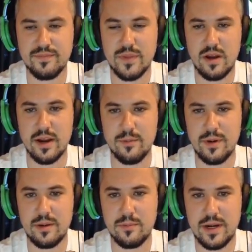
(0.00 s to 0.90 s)
Alright,
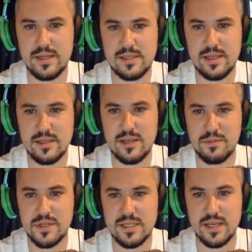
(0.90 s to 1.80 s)
where, where's the
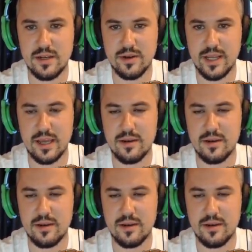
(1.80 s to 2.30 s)
adoption center again?